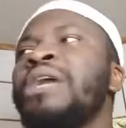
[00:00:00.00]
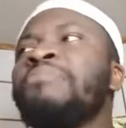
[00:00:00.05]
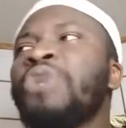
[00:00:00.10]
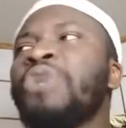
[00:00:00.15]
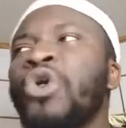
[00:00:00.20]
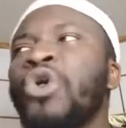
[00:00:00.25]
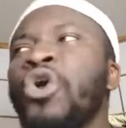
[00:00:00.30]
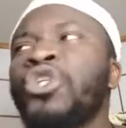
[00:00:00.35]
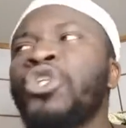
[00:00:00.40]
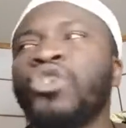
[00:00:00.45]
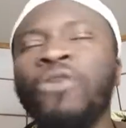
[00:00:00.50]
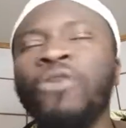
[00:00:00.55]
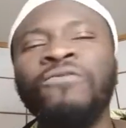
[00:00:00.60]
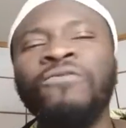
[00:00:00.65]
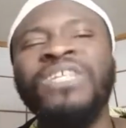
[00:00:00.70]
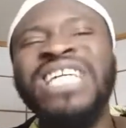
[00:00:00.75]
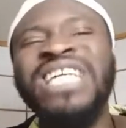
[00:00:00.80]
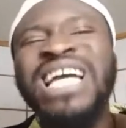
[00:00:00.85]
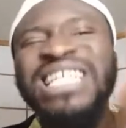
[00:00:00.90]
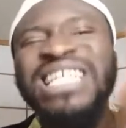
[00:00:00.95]
because
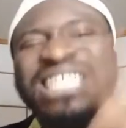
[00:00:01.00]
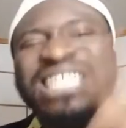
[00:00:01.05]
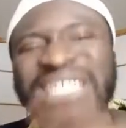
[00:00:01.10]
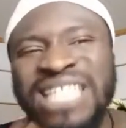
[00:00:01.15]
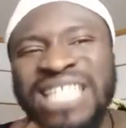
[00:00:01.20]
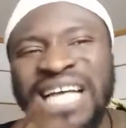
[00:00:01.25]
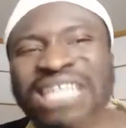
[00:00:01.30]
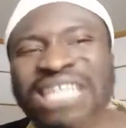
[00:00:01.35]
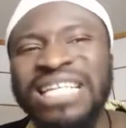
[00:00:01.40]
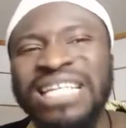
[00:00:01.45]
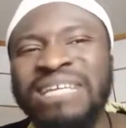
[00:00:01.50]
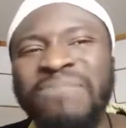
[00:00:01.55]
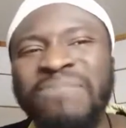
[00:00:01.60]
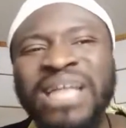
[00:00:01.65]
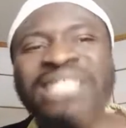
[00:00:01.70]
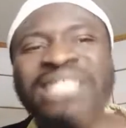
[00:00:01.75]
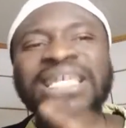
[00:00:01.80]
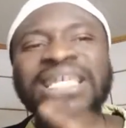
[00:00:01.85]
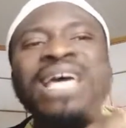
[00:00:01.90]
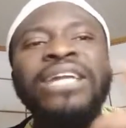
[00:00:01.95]
of their
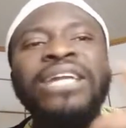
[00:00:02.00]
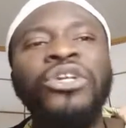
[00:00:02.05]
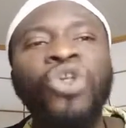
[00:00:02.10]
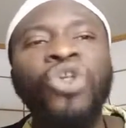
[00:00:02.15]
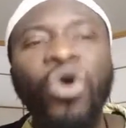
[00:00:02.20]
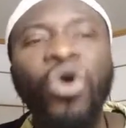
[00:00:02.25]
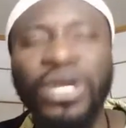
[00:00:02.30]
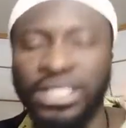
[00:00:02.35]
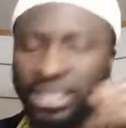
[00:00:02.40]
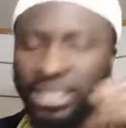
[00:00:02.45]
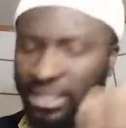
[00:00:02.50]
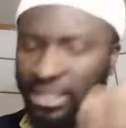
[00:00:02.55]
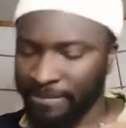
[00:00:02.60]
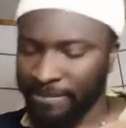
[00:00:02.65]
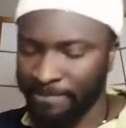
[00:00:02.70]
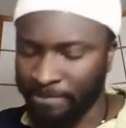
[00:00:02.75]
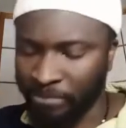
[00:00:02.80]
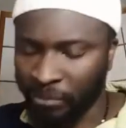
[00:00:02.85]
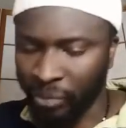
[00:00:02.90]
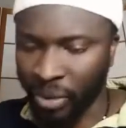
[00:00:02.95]
disagreement and noise.
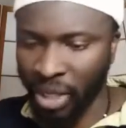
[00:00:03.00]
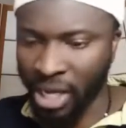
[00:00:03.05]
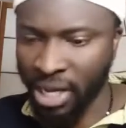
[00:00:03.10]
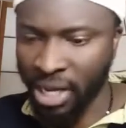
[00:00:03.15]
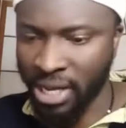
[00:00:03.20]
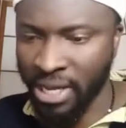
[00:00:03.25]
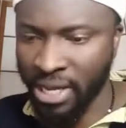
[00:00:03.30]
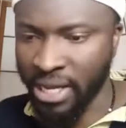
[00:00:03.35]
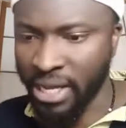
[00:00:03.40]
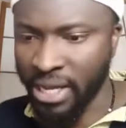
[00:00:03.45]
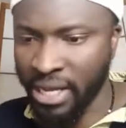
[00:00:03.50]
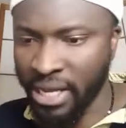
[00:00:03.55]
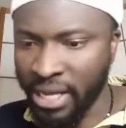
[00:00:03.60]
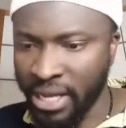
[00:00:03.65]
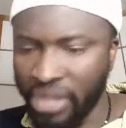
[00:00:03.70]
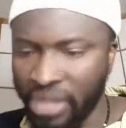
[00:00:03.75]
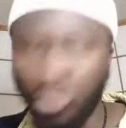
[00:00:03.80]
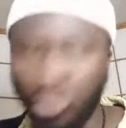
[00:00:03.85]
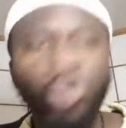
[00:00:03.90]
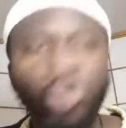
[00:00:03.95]

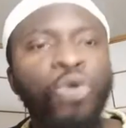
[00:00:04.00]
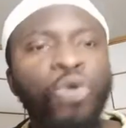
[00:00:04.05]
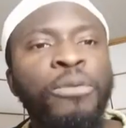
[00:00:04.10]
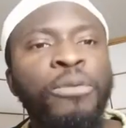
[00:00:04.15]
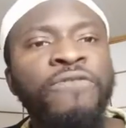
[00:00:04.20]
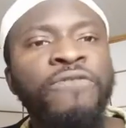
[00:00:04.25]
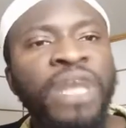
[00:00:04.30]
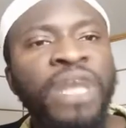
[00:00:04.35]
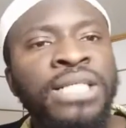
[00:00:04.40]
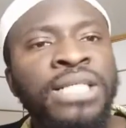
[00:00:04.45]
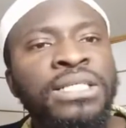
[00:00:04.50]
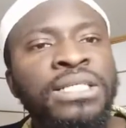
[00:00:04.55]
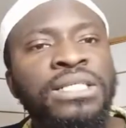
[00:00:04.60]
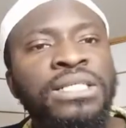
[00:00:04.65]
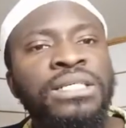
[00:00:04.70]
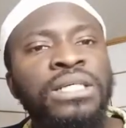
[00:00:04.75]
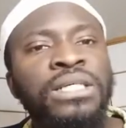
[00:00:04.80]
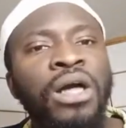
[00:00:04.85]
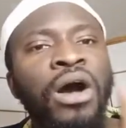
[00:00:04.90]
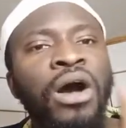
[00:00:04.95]
So who prevents
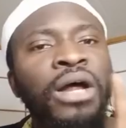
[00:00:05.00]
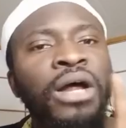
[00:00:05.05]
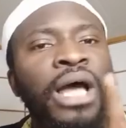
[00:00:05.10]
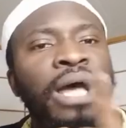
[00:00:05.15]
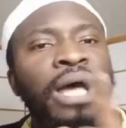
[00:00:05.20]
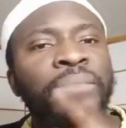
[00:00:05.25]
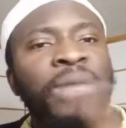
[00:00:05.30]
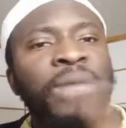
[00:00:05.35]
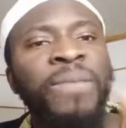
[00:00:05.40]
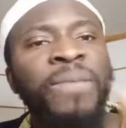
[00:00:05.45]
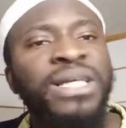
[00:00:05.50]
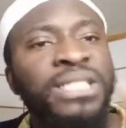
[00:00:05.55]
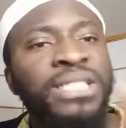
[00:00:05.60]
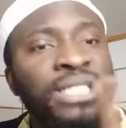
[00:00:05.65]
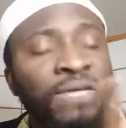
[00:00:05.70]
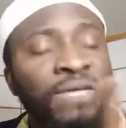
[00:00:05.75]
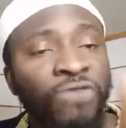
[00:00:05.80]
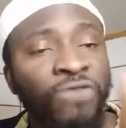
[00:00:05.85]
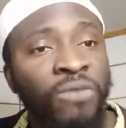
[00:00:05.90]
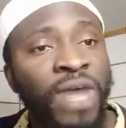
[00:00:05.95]
the
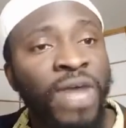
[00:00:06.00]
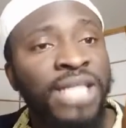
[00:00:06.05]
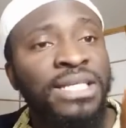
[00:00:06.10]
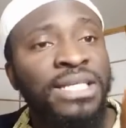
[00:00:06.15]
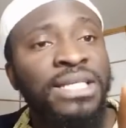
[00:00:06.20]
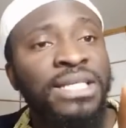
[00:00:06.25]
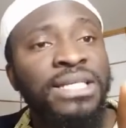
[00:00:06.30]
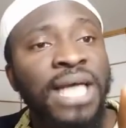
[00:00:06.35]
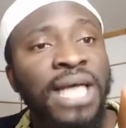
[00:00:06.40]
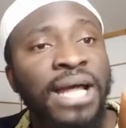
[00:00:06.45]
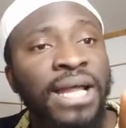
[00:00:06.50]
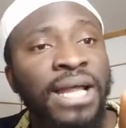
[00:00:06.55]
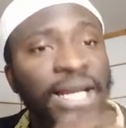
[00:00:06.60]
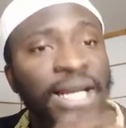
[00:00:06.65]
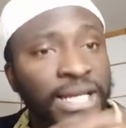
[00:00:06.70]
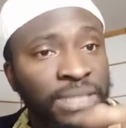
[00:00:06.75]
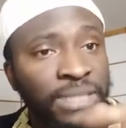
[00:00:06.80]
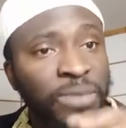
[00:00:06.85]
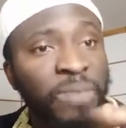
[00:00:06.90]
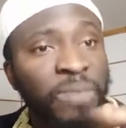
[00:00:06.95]
messenger from writing
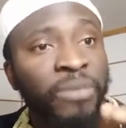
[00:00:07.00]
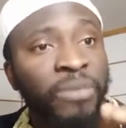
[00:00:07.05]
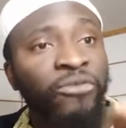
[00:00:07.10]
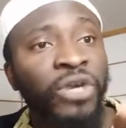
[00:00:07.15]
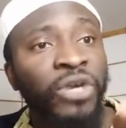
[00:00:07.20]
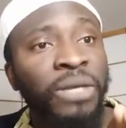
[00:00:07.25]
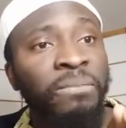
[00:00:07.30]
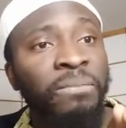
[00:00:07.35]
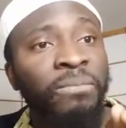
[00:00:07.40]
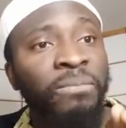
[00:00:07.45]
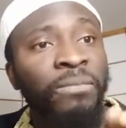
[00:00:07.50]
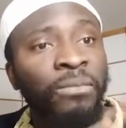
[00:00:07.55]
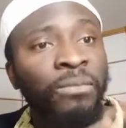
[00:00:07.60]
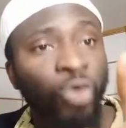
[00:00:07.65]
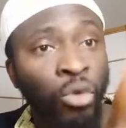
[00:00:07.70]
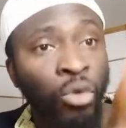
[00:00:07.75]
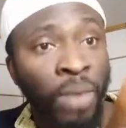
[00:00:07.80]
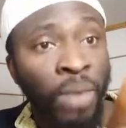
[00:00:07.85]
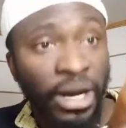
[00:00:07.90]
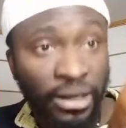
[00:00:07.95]
this paper for them?
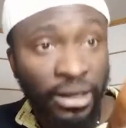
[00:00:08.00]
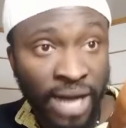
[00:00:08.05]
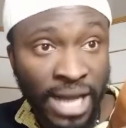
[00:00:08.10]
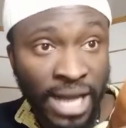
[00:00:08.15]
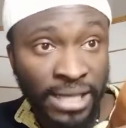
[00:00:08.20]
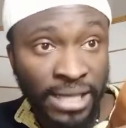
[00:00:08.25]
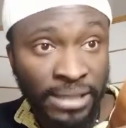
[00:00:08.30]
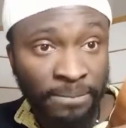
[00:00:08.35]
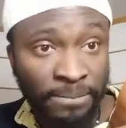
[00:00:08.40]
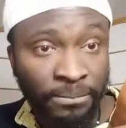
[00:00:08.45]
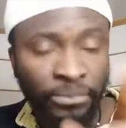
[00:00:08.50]
Umar, right?